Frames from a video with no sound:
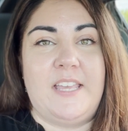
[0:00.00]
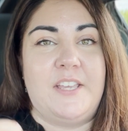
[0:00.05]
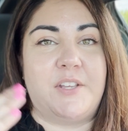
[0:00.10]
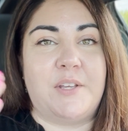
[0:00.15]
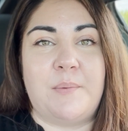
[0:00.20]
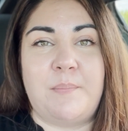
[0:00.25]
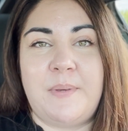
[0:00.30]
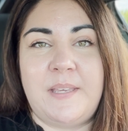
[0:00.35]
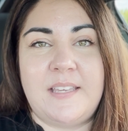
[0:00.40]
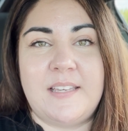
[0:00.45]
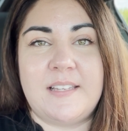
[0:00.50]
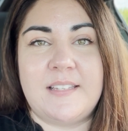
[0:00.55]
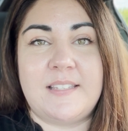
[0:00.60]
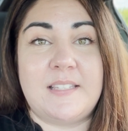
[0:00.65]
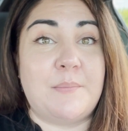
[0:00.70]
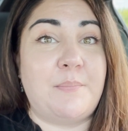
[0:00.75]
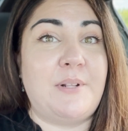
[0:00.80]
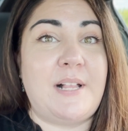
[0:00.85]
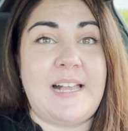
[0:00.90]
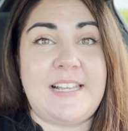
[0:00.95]
it could be a
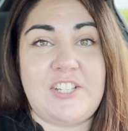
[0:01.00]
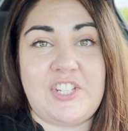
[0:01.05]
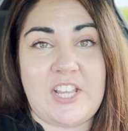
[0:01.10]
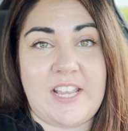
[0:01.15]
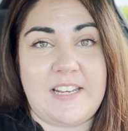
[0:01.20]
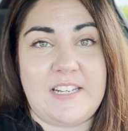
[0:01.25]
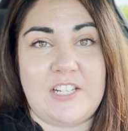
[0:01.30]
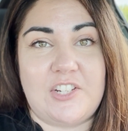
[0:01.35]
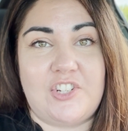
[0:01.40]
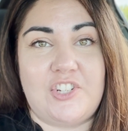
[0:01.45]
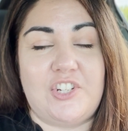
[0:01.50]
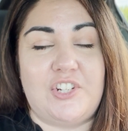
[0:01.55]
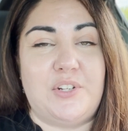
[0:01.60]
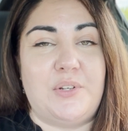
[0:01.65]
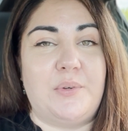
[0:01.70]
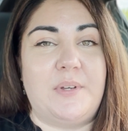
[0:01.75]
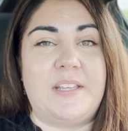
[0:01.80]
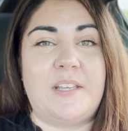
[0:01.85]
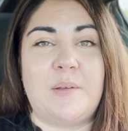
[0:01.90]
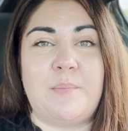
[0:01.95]
supply chain
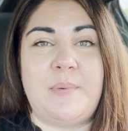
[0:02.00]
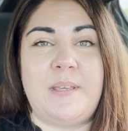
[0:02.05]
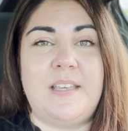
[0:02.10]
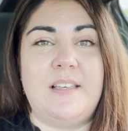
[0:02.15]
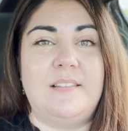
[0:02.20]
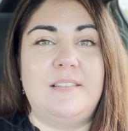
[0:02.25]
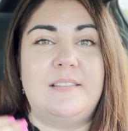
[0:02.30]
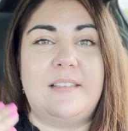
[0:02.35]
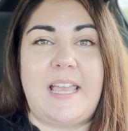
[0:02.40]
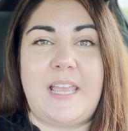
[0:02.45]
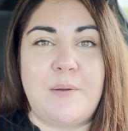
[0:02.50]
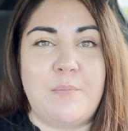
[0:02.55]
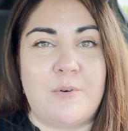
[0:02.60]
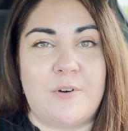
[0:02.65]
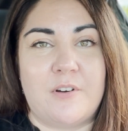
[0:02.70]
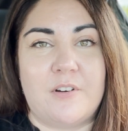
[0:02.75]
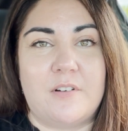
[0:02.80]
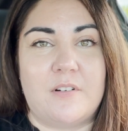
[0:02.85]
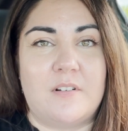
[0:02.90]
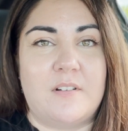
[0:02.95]
issue, it could be a
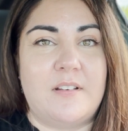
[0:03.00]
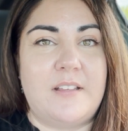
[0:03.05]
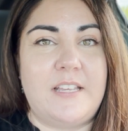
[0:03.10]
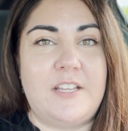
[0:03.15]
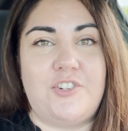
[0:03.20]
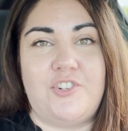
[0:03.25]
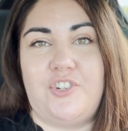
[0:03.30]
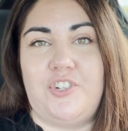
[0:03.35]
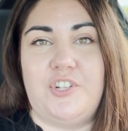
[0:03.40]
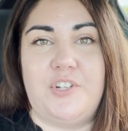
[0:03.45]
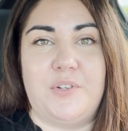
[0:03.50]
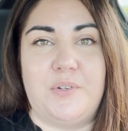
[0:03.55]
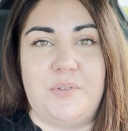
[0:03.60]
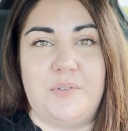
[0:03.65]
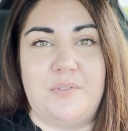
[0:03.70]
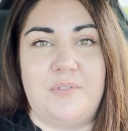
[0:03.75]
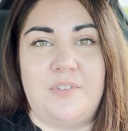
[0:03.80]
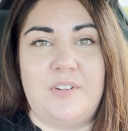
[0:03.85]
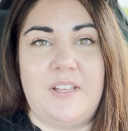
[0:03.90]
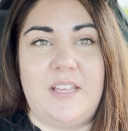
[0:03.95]
labor
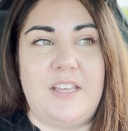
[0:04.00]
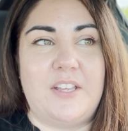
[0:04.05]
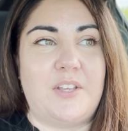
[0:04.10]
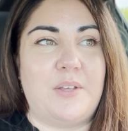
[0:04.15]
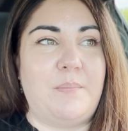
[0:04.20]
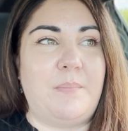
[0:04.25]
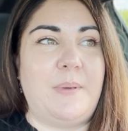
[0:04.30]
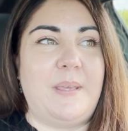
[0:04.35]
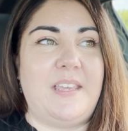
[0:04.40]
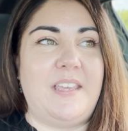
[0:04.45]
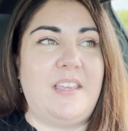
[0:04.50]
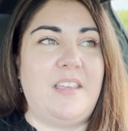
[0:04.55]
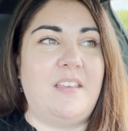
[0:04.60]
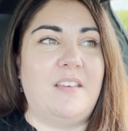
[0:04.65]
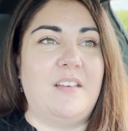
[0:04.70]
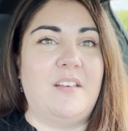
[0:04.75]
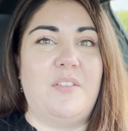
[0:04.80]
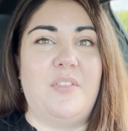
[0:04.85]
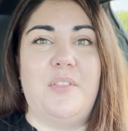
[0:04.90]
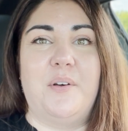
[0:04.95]
issue, it could be
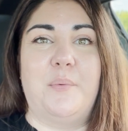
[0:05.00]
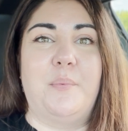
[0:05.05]
the